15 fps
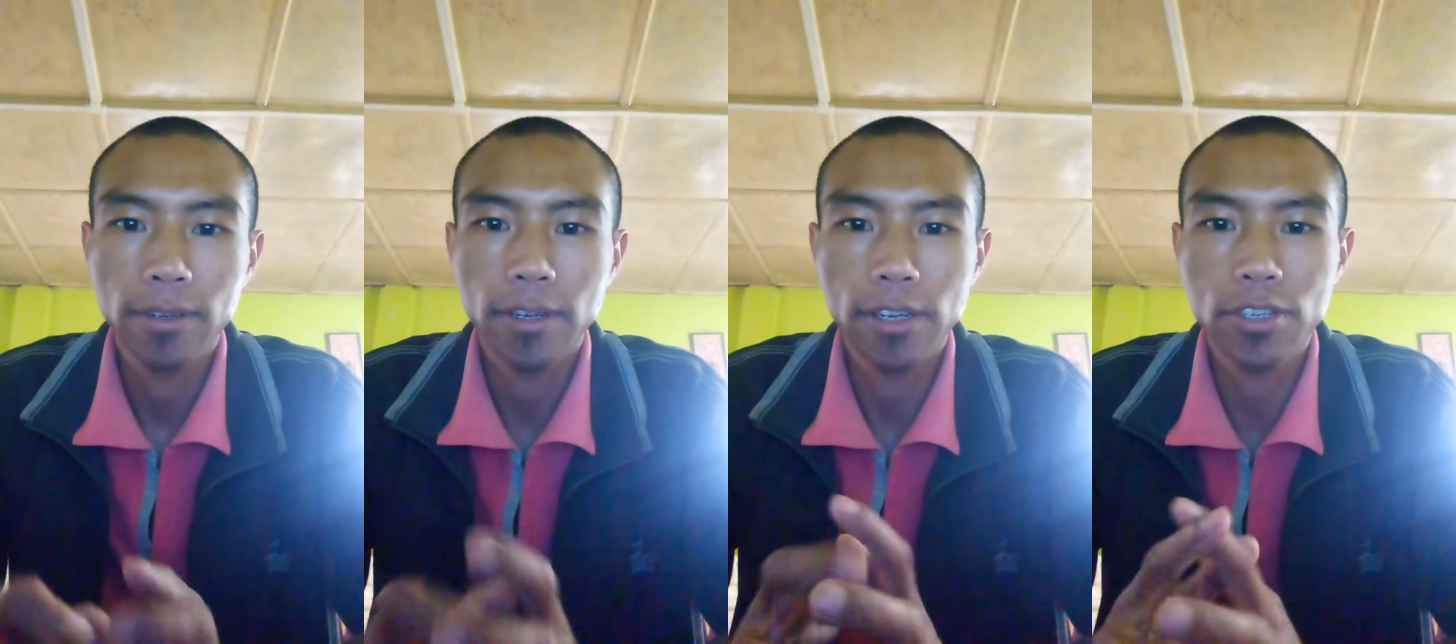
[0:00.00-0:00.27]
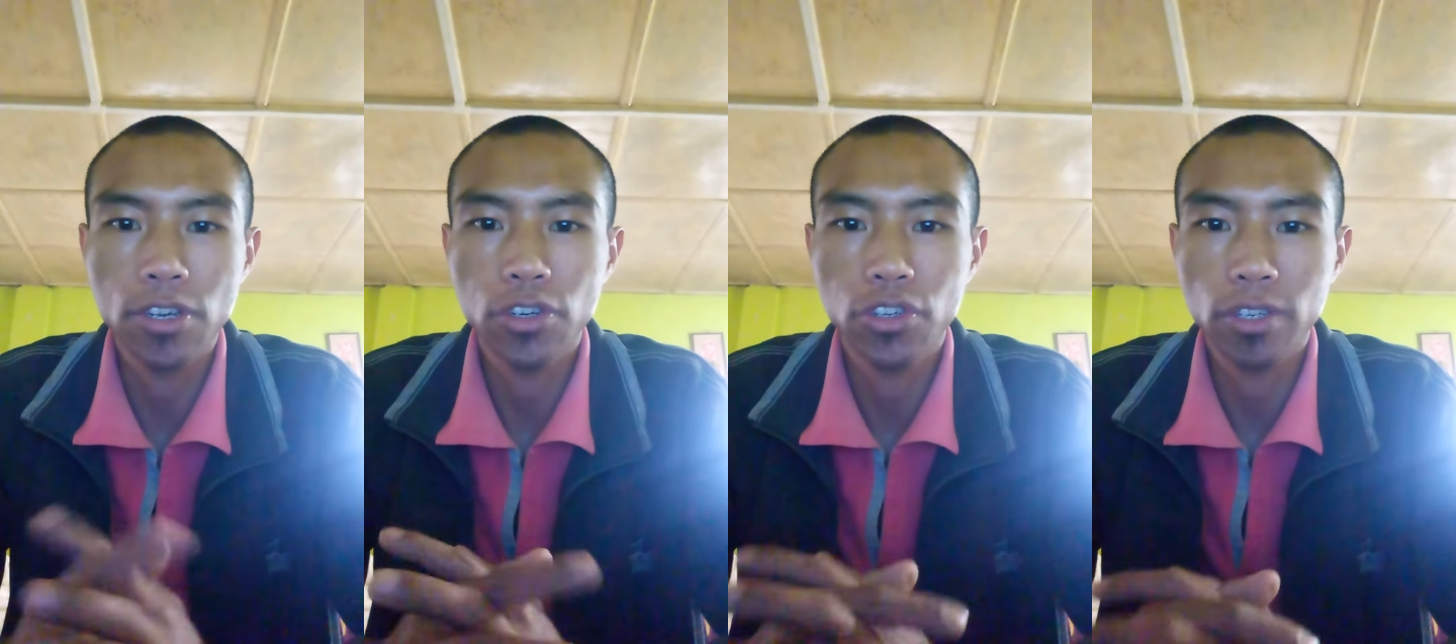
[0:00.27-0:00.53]

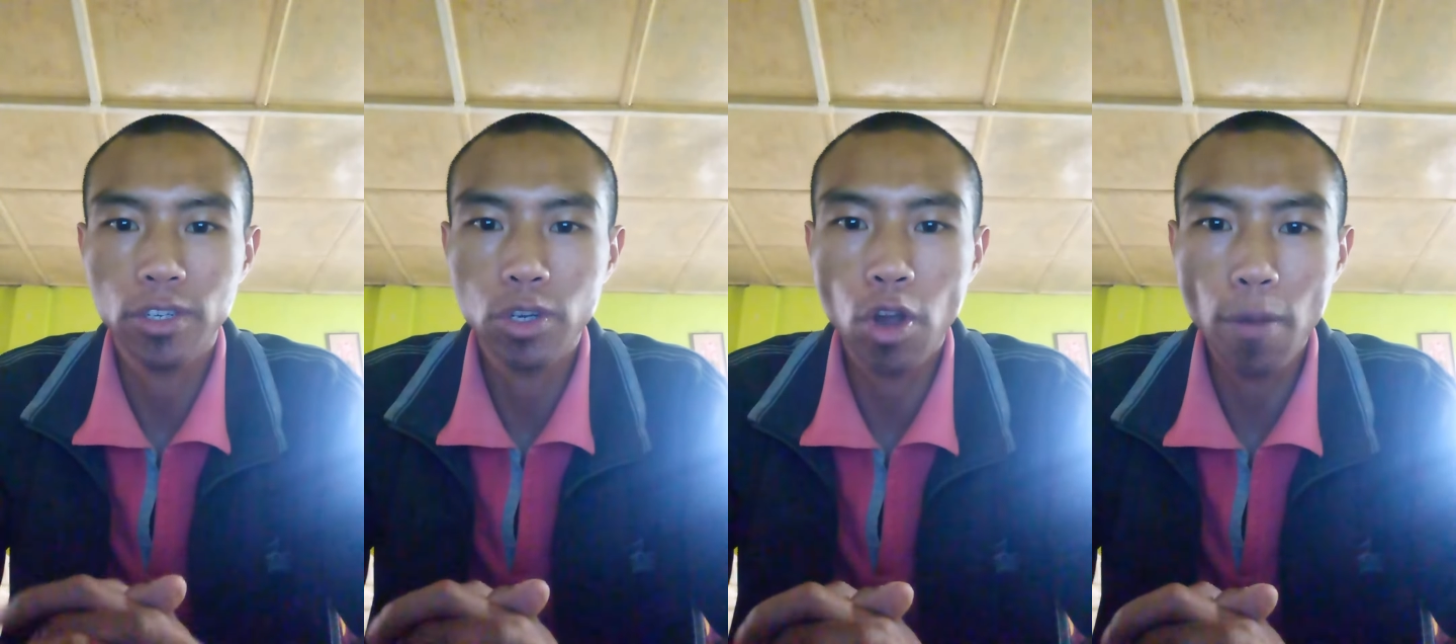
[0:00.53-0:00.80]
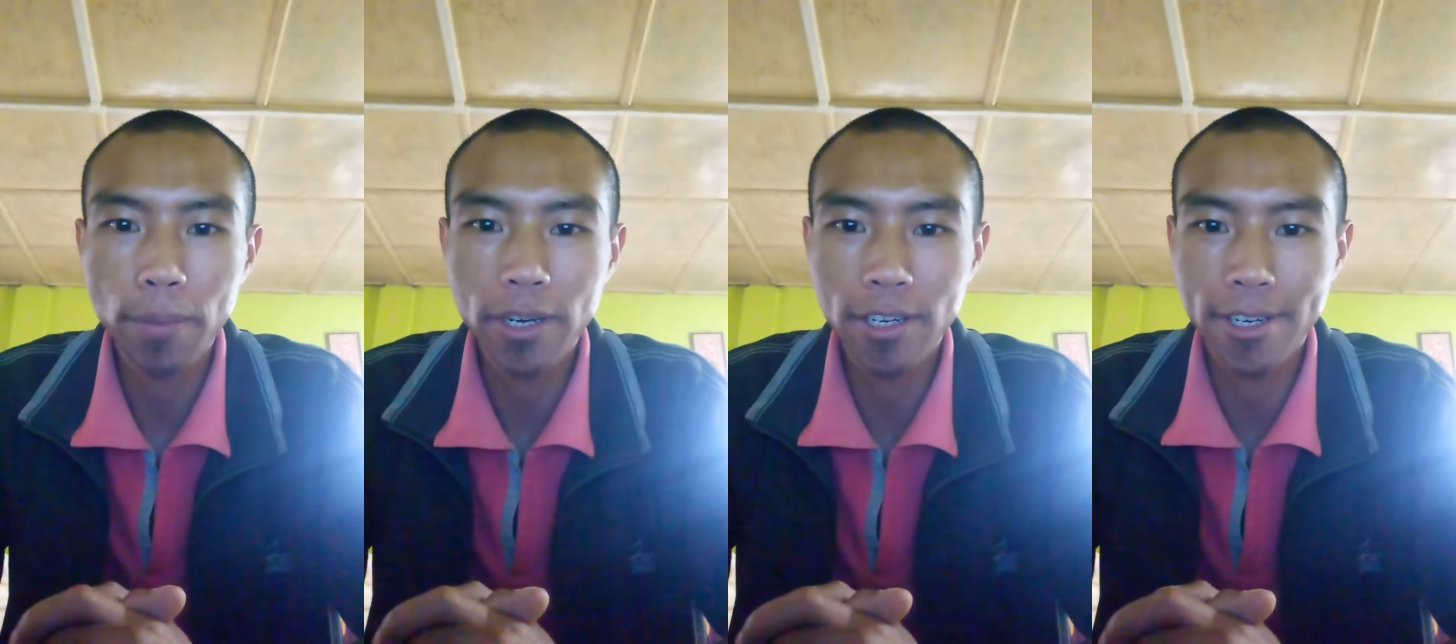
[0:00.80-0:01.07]
essential
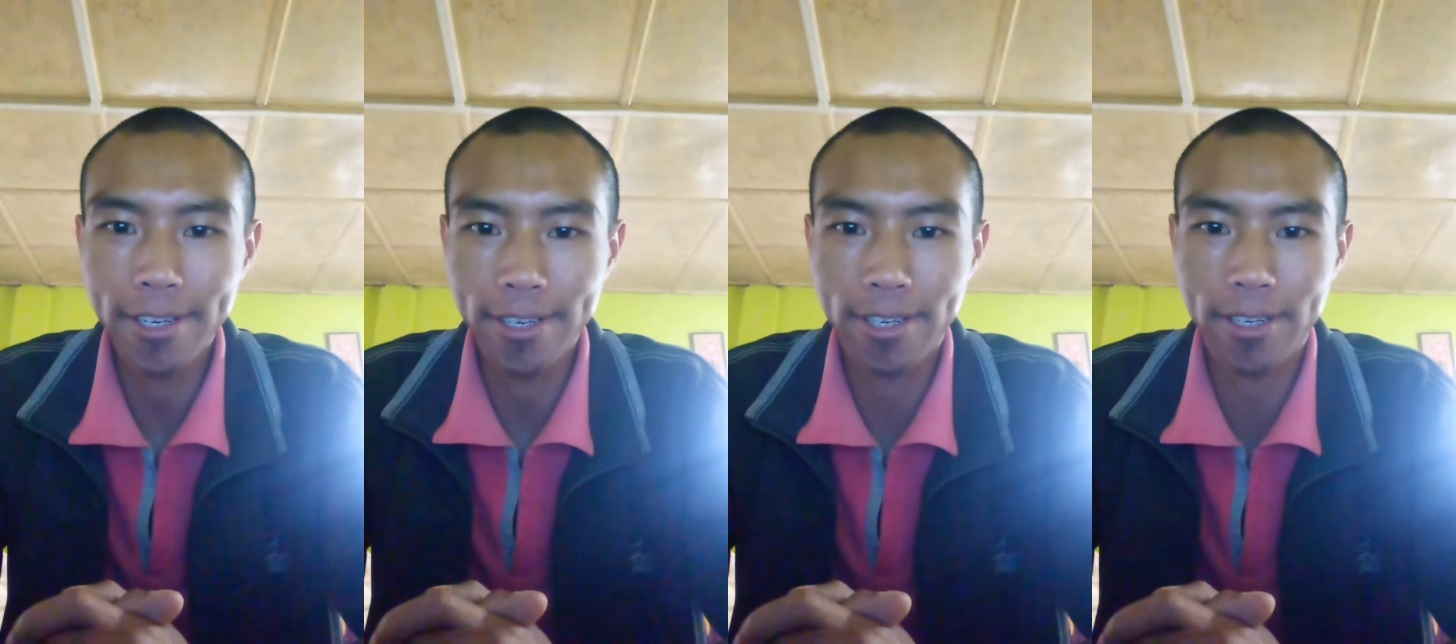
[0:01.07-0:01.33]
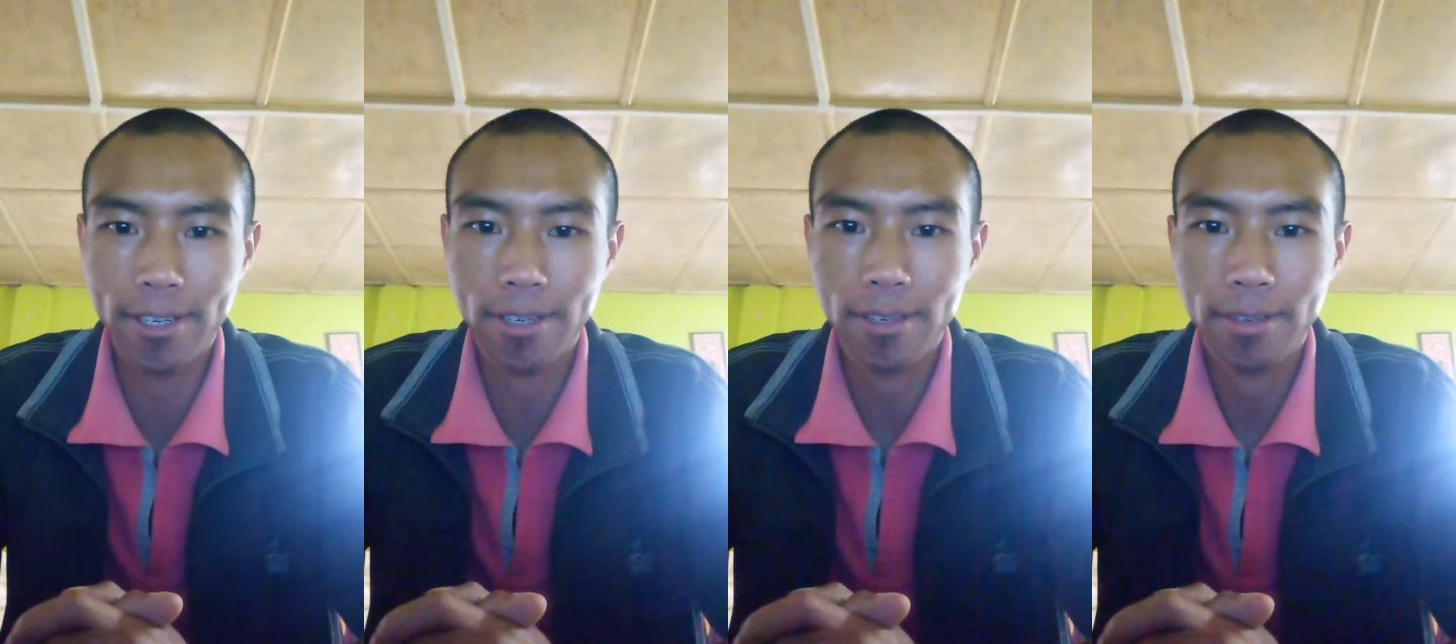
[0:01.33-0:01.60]

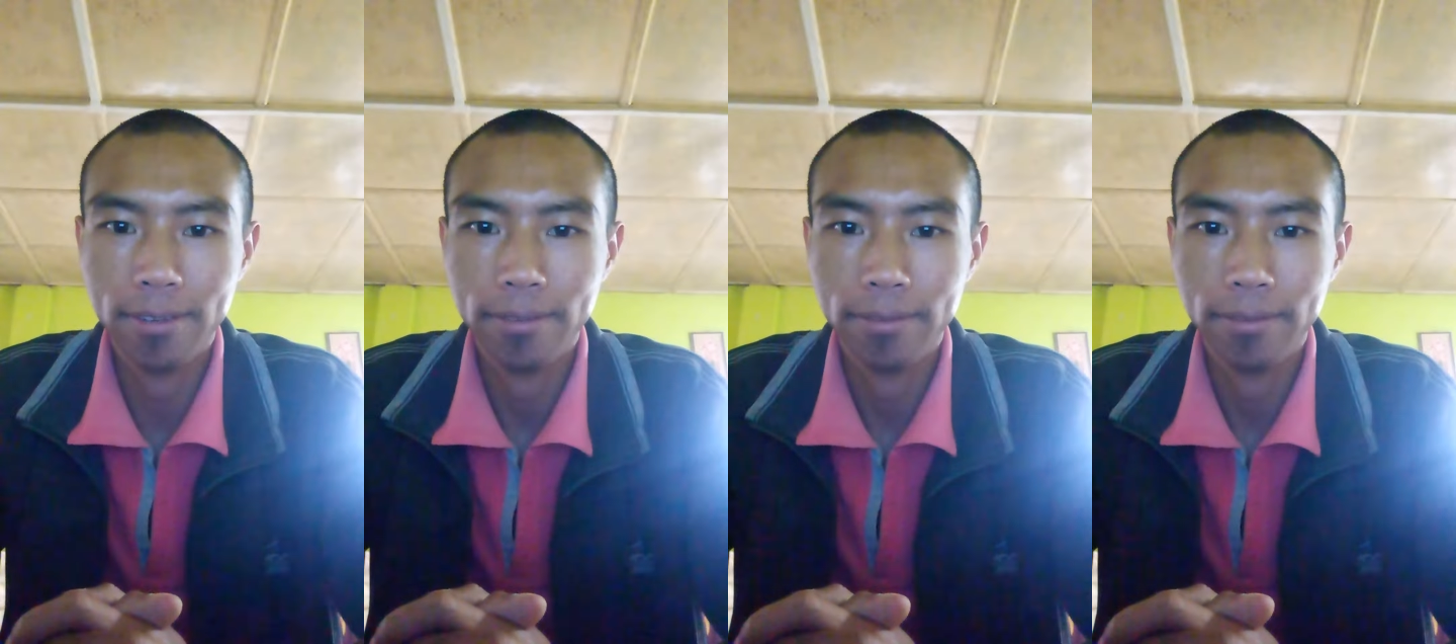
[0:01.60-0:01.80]
commodities.